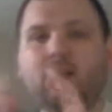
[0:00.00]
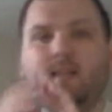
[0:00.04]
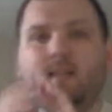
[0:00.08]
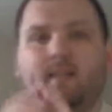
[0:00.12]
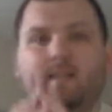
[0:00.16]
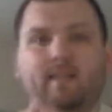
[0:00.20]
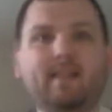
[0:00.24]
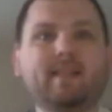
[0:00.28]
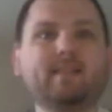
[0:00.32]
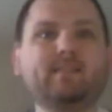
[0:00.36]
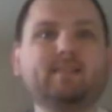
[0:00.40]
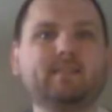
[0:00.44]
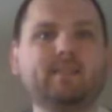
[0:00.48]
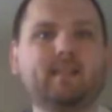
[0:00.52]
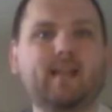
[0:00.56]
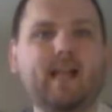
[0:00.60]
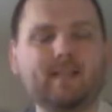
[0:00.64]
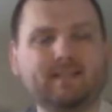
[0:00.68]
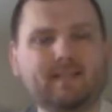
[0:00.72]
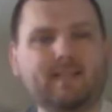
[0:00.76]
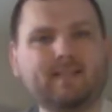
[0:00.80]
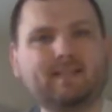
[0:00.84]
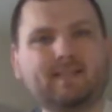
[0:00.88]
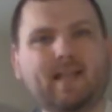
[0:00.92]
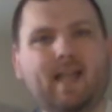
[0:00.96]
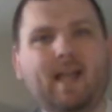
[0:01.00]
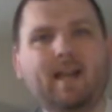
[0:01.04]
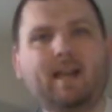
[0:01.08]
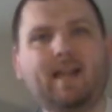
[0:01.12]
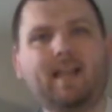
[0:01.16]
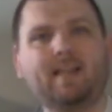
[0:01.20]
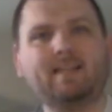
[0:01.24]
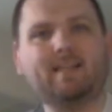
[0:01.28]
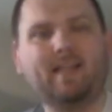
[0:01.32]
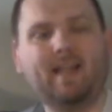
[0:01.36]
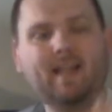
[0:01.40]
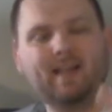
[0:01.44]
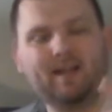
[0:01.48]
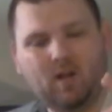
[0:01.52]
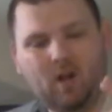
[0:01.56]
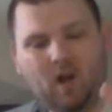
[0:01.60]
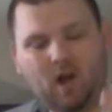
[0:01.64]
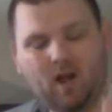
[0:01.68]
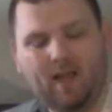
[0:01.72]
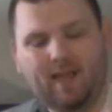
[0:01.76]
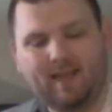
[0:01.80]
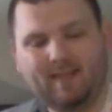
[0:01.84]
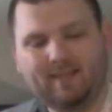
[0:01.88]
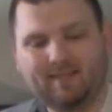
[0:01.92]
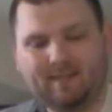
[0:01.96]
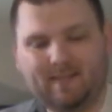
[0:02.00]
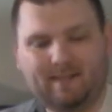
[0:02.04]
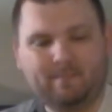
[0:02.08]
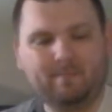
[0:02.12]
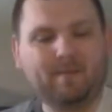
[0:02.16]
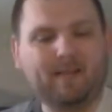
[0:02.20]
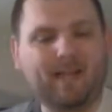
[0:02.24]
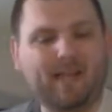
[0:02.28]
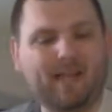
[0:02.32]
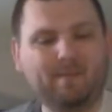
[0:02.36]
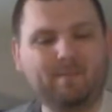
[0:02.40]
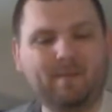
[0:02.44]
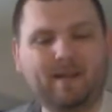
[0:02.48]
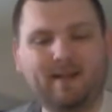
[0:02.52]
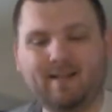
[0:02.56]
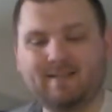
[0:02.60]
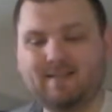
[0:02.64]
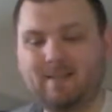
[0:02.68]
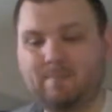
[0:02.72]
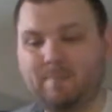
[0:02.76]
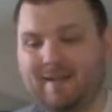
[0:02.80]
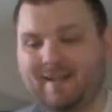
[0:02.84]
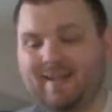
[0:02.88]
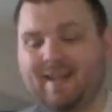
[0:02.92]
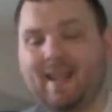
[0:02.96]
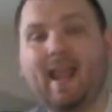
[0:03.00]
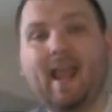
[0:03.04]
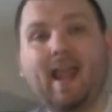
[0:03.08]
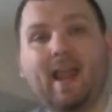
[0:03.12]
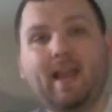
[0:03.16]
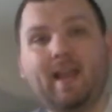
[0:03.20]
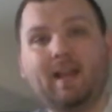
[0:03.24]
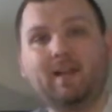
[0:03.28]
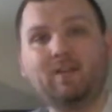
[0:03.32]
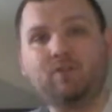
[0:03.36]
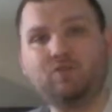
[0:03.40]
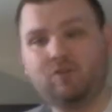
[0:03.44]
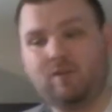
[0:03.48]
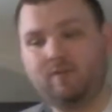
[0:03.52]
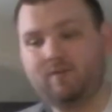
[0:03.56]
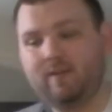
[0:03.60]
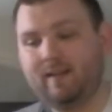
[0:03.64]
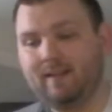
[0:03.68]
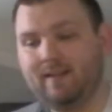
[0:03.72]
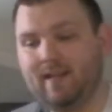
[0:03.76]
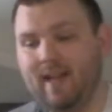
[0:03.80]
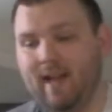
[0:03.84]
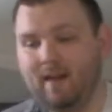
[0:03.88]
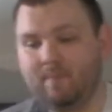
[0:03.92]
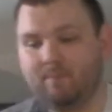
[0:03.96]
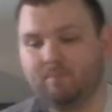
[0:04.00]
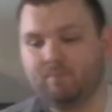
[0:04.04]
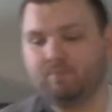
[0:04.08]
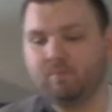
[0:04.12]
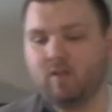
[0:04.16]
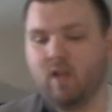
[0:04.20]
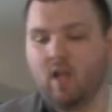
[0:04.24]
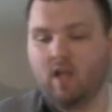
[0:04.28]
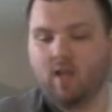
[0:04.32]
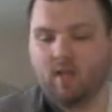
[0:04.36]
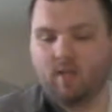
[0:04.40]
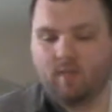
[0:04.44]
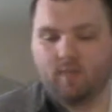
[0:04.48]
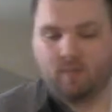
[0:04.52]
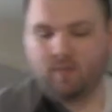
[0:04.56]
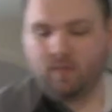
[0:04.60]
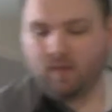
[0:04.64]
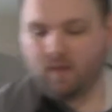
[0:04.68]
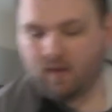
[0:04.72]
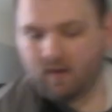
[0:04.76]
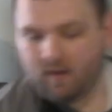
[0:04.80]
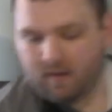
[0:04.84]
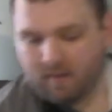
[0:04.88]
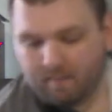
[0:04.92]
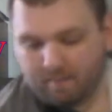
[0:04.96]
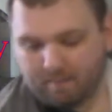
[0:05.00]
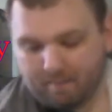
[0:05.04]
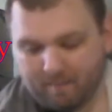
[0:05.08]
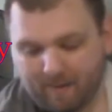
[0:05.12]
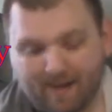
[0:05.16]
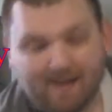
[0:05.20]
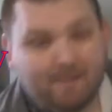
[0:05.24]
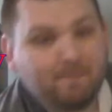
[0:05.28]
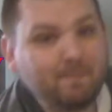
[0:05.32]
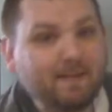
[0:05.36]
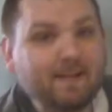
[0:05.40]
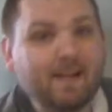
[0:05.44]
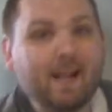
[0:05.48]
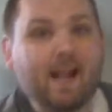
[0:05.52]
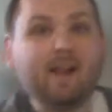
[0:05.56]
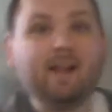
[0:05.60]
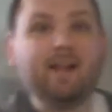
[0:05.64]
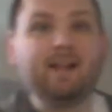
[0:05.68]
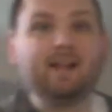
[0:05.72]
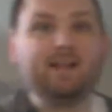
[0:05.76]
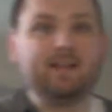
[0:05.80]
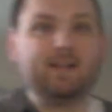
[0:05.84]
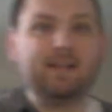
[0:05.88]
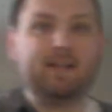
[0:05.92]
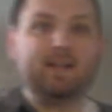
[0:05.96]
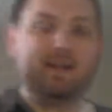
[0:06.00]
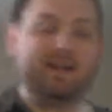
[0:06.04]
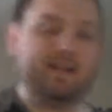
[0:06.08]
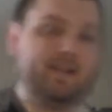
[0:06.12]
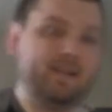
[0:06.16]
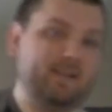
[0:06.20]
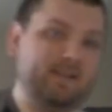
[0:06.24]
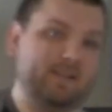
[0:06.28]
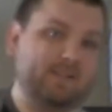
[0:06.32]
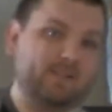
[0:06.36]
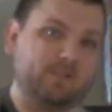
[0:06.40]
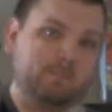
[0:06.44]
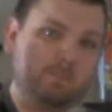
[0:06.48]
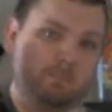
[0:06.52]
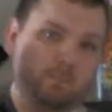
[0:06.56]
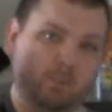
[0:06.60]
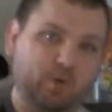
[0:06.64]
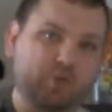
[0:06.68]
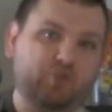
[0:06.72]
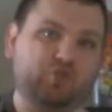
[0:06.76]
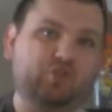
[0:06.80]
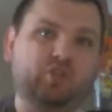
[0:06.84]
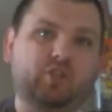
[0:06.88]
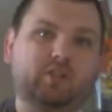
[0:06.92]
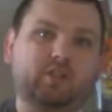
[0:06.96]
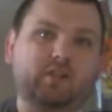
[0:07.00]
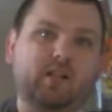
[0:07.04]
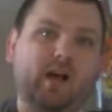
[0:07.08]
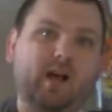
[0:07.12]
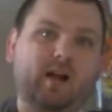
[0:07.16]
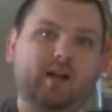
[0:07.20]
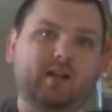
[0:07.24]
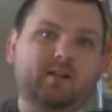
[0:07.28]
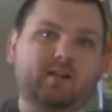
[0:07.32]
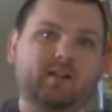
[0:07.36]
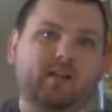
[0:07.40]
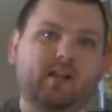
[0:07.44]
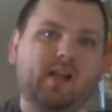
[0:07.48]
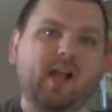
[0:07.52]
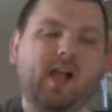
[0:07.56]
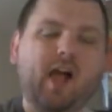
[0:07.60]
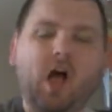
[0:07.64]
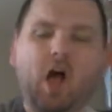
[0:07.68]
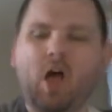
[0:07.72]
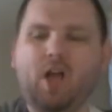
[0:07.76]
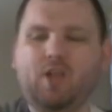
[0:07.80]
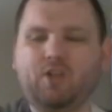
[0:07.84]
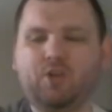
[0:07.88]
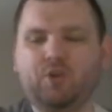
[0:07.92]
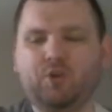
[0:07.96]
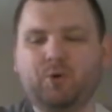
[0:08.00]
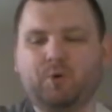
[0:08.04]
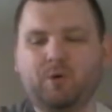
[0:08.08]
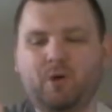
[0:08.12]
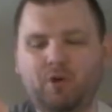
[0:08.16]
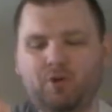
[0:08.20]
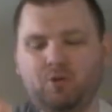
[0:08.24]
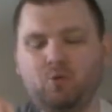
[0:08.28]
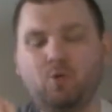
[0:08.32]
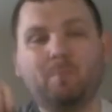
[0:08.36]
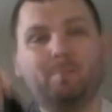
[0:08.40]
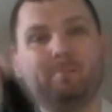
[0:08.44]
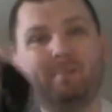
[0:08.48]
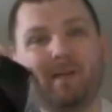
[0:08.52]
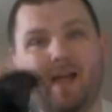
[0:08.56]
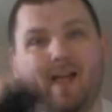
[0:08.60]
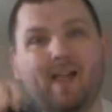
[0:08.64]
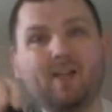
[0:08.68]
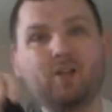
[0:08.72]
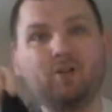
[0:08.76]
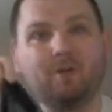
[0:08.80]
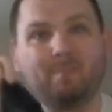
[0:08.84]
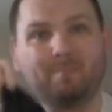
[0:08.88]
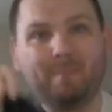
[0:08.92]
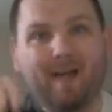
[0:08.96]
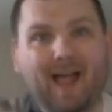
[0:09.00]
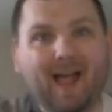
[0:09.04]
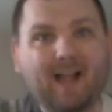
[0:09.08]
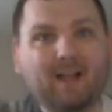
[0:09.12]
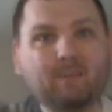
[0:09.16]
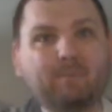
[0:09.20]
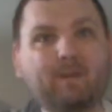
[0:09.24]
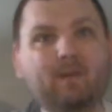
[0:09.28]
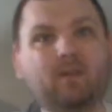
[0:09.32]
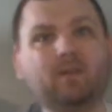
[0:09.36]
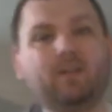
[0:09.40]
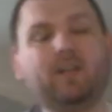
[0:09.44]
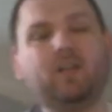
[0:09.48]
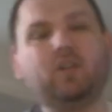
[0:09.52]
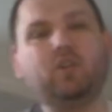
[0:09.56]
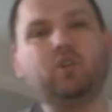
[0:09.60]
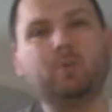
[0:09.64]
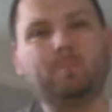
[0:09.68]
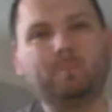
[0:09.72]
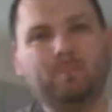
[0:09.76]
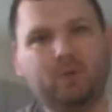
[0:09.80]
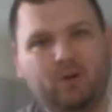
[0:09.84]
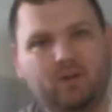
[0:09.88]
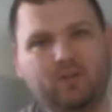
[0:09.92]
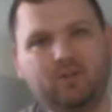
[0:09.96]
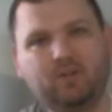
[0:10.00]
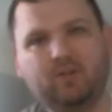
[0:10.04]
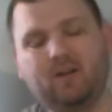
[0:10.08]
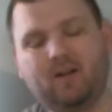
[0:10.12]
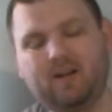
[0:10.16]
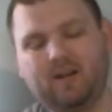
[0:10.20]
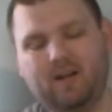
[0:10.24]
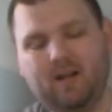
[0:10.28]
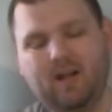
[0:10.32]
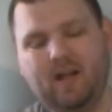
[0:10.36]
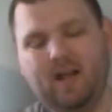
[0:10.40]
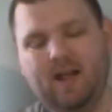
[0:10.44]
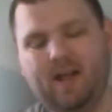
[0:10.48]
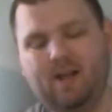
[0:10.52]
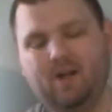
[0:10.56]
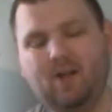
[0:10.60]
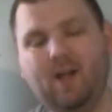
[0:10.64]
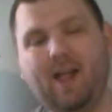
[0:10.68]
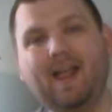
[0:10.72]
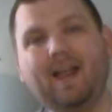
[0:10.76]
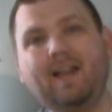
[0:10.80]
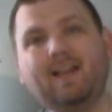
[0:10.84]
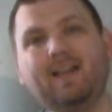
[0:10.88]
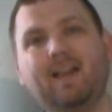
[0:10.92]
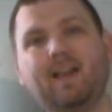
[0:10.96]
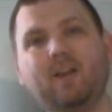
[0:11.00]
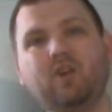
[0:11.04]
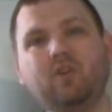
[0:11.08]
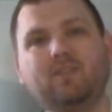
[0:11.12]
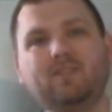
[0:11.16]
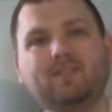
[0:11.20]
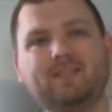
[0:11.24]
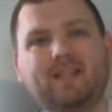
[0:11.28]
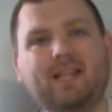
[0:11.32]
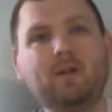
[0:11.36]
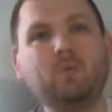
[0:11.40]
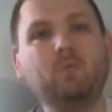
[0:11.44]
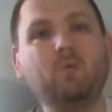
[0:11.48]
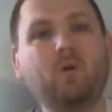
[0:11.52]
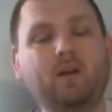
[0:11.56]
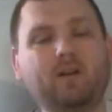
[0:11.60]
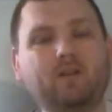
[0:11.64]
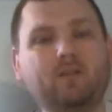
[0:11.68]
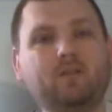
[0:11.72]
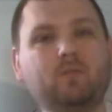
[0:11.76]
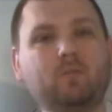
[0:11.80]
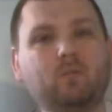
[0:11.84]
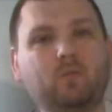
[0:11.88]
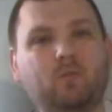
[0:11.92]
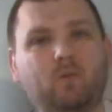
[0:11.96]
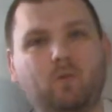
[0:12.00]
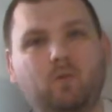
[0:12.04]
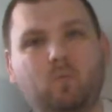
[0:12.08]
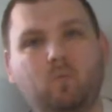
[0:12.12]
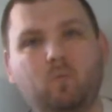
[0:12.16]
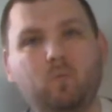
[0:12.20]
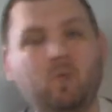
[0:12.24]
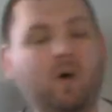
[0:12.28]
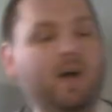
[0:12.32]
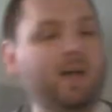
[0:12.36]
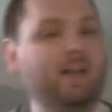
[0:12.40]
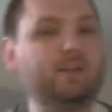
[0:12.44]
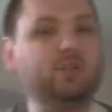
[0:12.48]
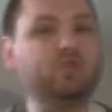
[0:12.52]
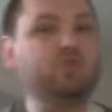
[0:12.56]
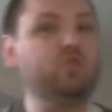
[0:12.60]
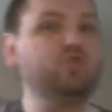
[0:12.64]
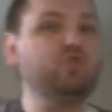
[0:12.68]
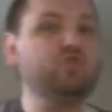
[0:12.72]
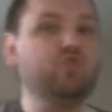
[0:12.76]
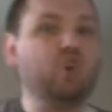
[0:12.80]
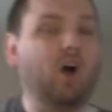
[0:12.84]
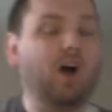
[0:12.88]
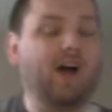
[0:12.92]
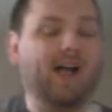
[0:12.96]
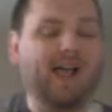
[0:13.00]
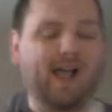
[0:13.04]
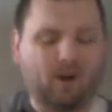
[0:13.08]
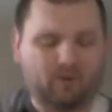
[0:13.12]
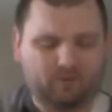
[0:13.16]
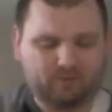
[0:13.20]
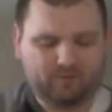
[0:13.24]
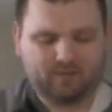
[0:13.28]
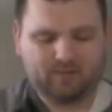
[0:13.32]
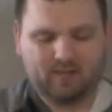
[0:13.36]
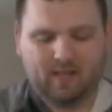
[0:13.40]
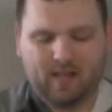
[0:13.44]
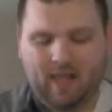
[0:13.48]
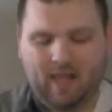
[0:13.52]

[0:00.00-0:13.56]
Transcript: This, as I said, is not a theme game. It is a mechanic-driven game. The main mechanic is push your luck. You're bag building. You're putting your hand in, seeing what you draw out,